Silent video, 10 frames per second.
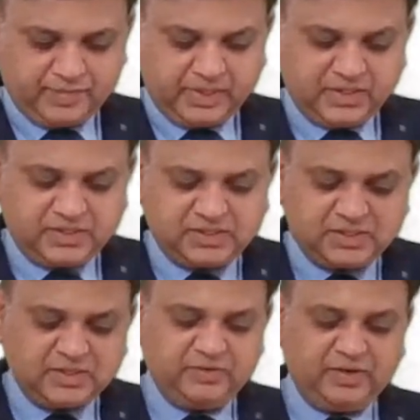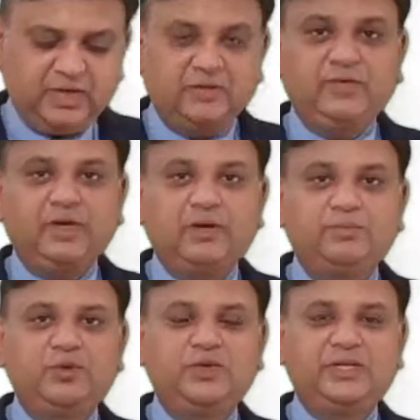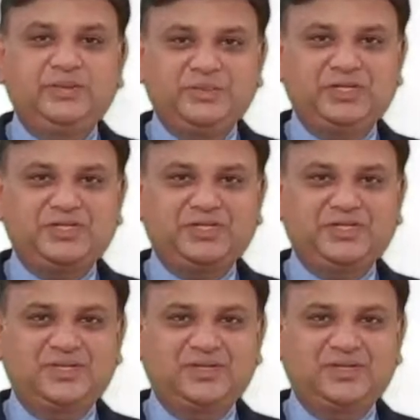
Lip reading: This is the way we compute the depreciation.